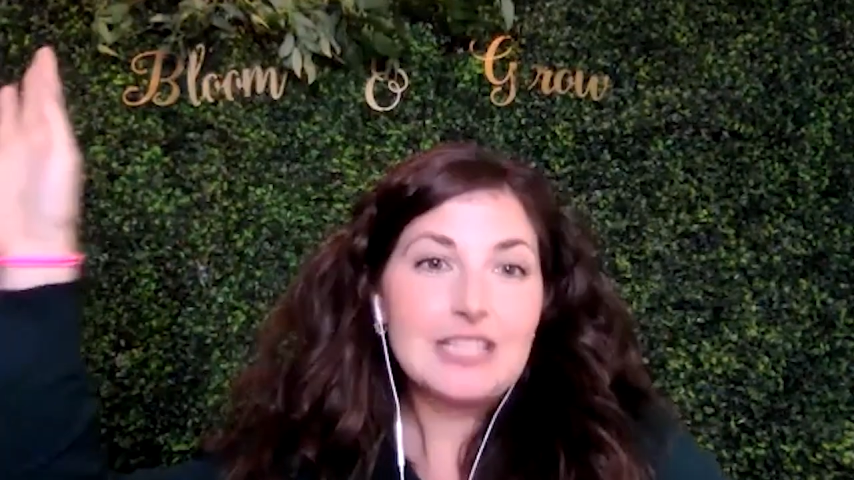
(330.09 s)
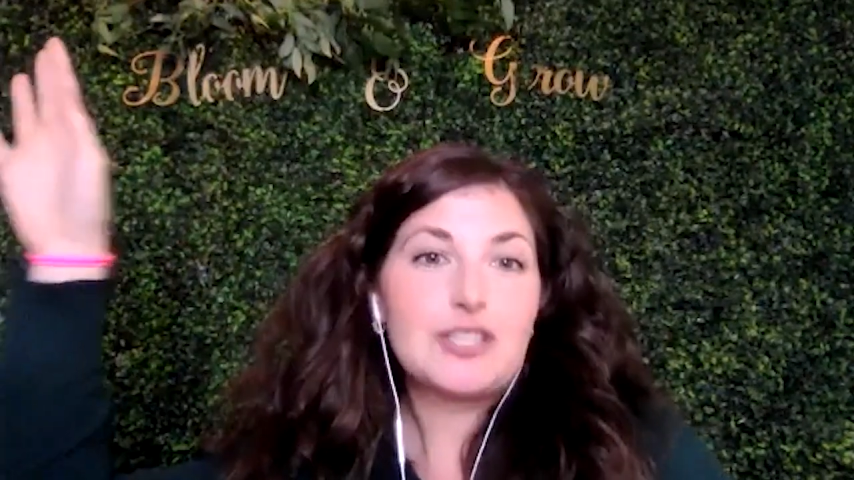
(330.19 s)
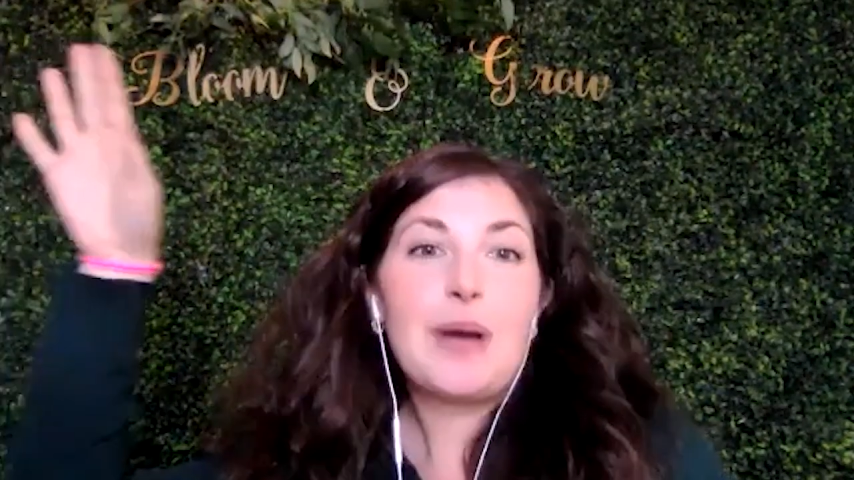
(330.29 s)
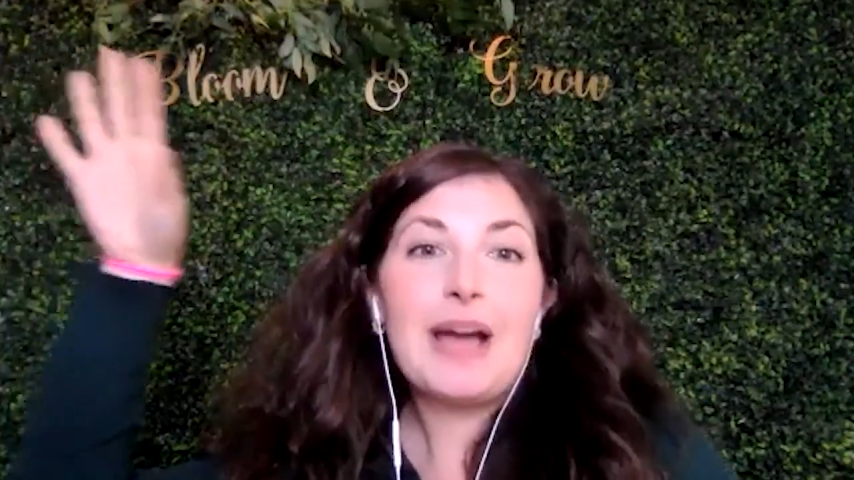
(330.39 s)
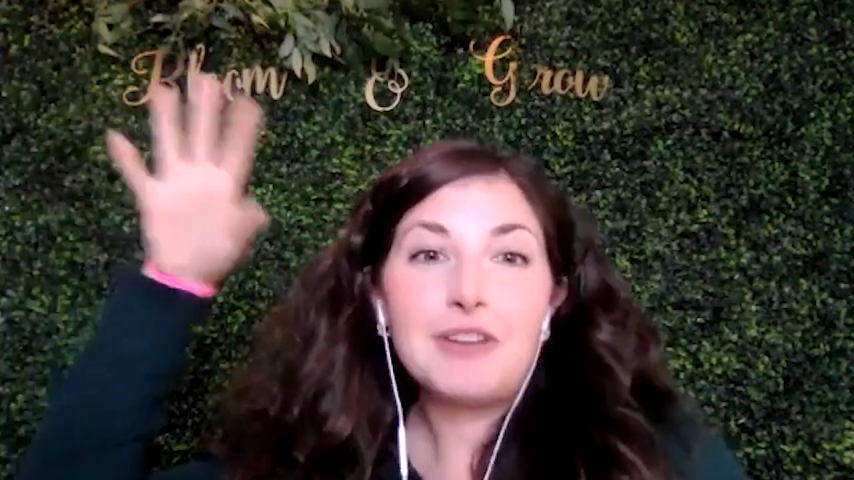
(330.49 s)

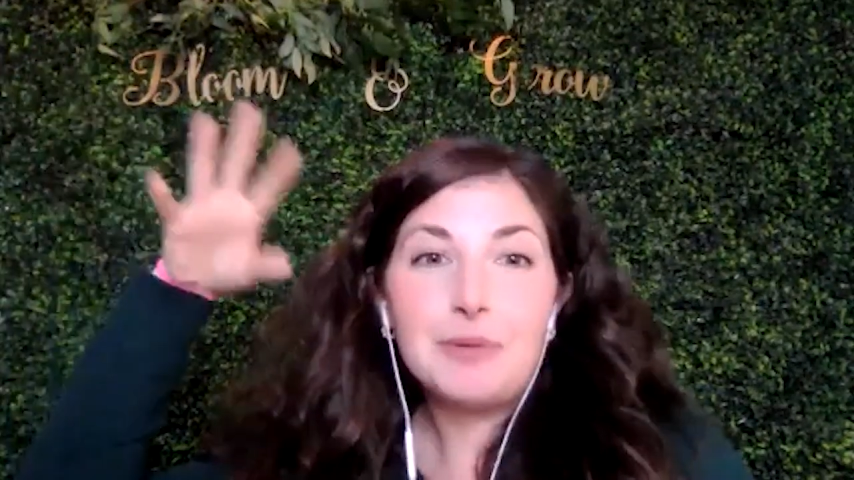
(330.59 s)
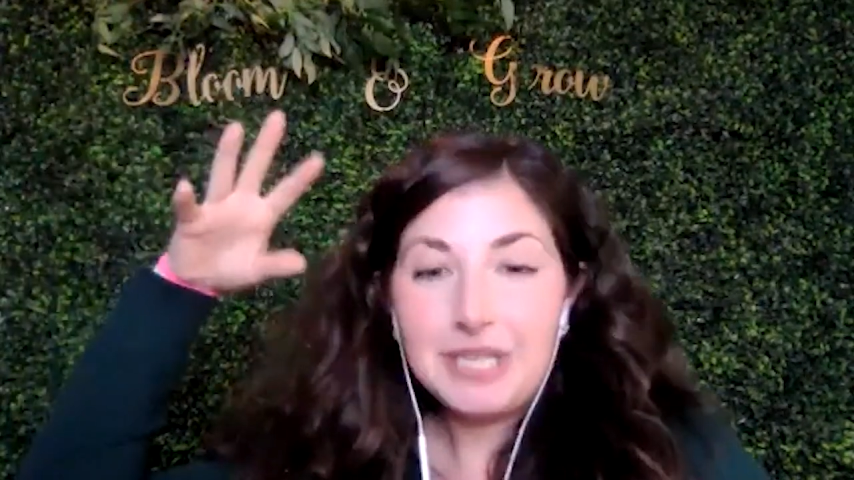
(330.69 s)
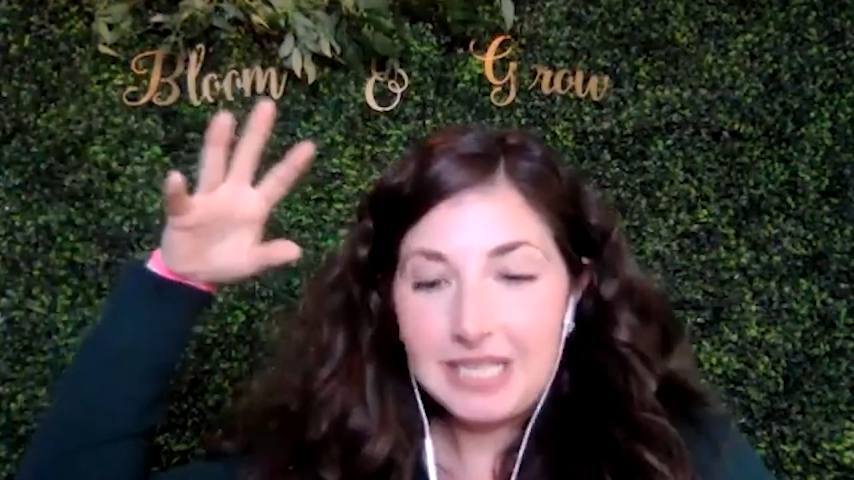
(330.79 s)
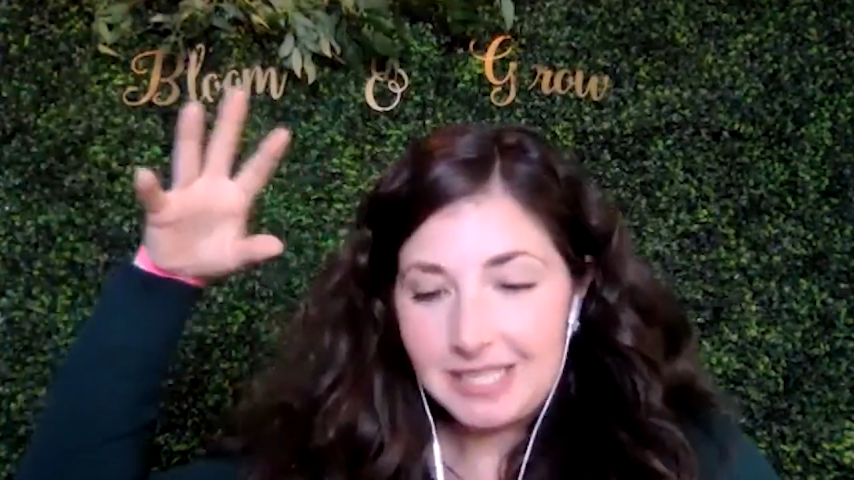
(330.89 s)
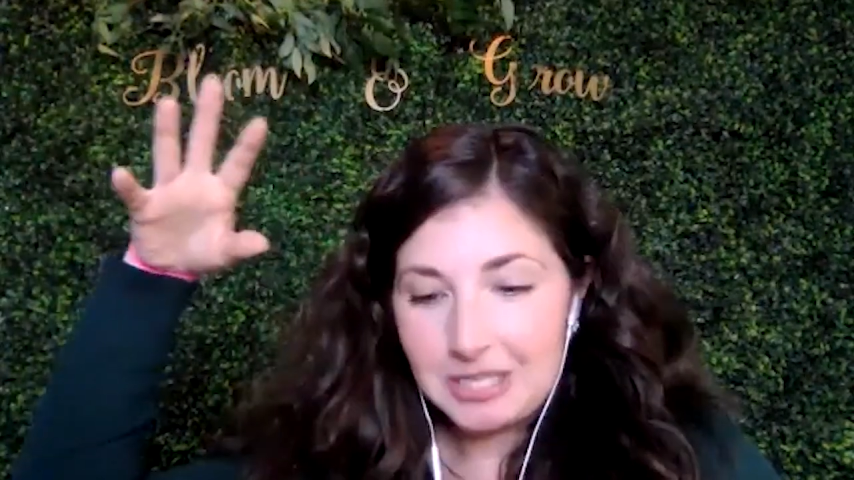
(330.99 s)
So,
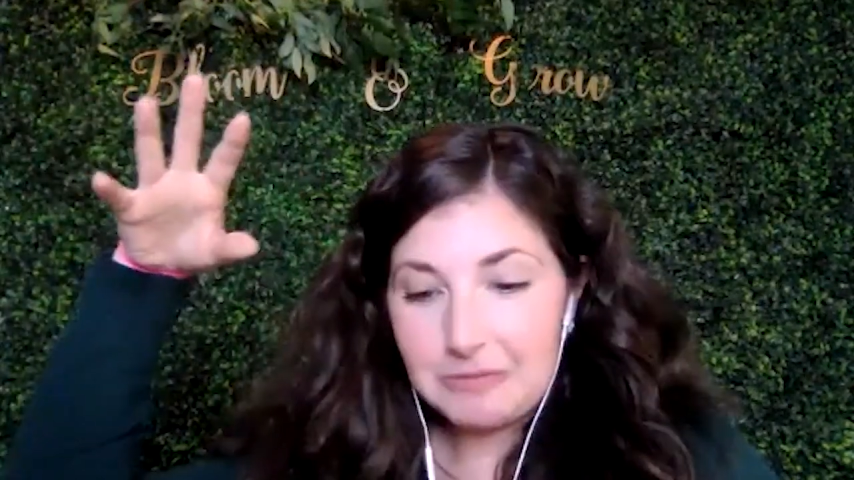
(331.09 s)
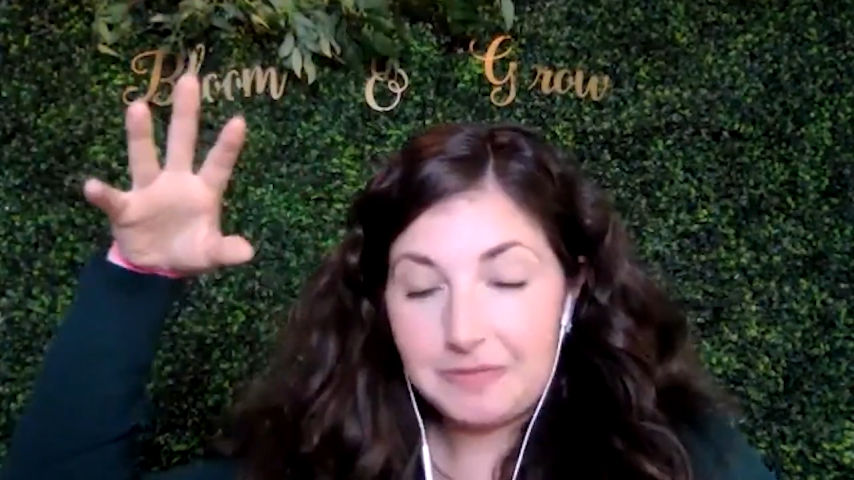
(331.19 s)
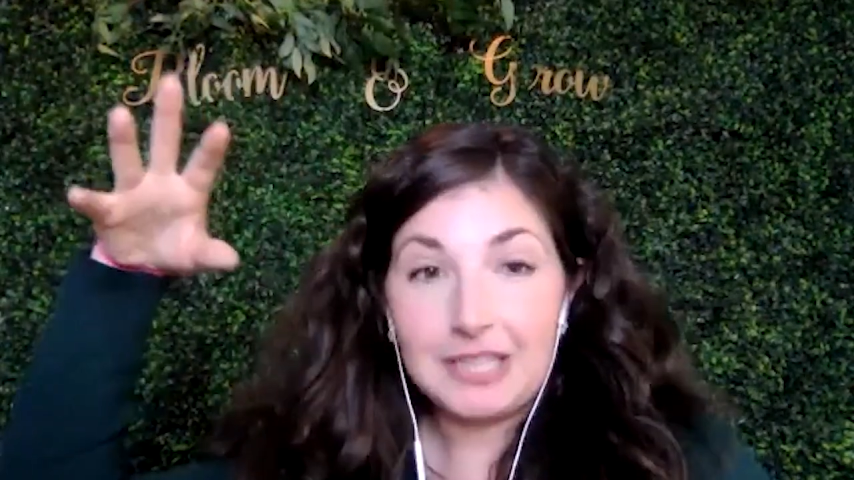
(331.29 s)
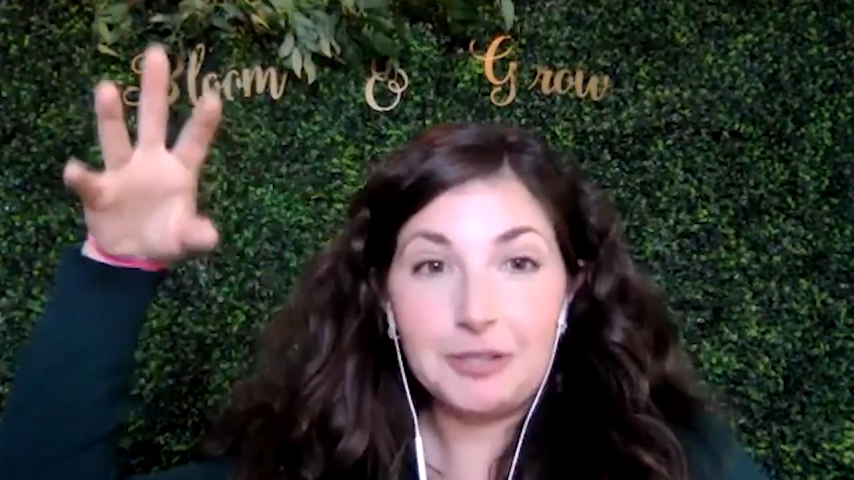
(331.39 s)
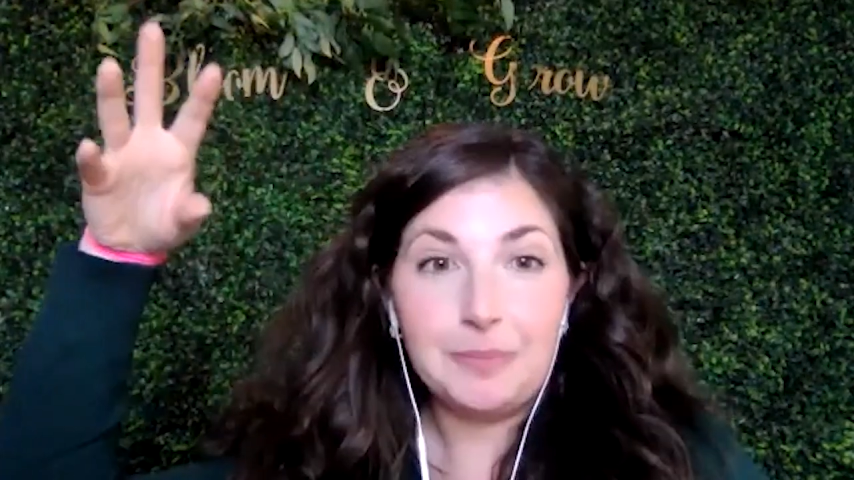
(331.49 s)
everyone needs to go
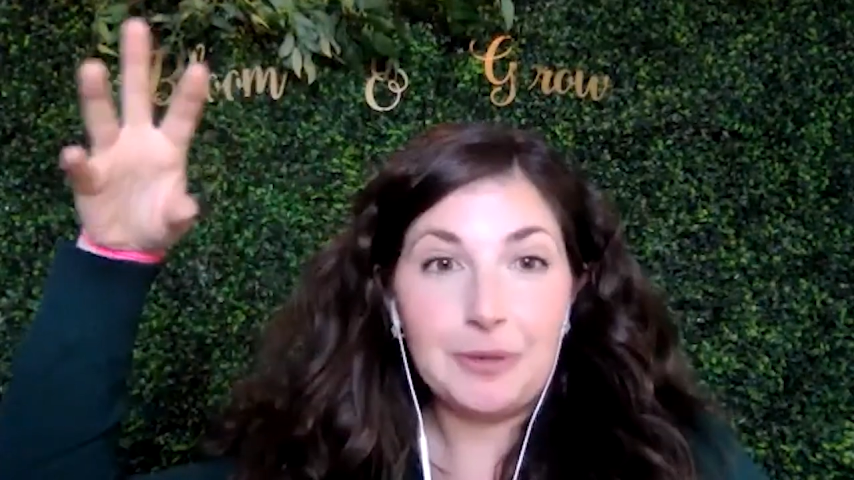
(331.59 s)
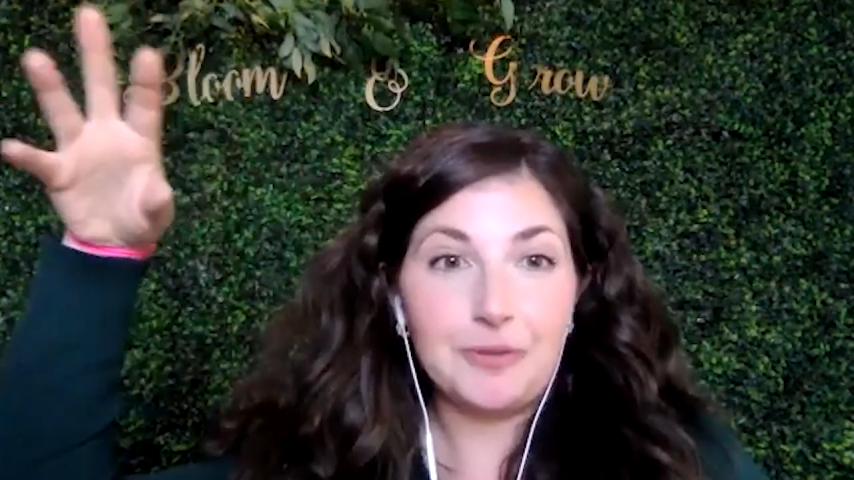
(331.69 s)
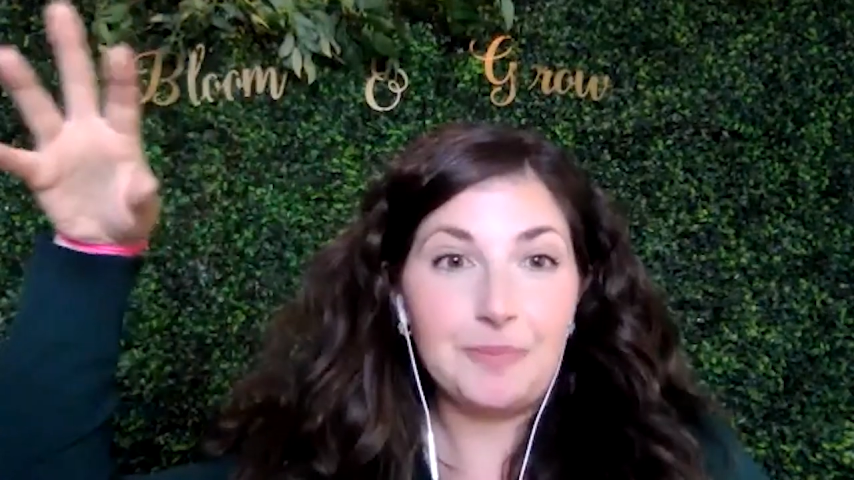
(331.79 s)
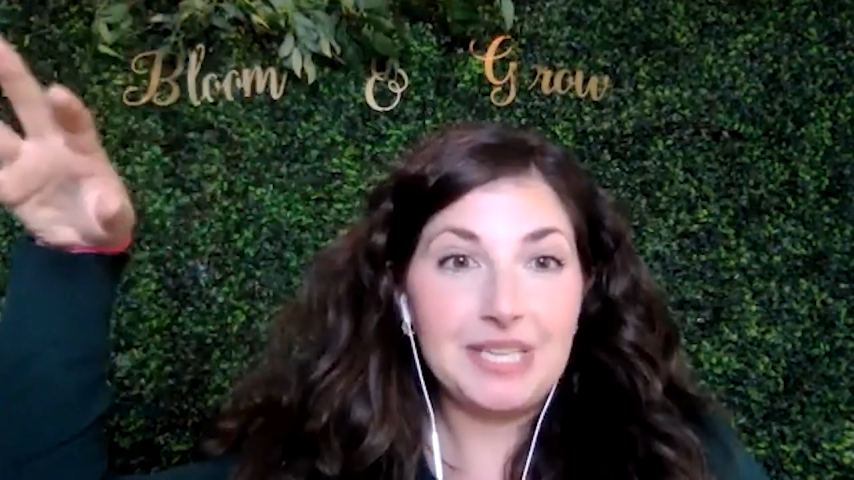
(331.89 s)
follow both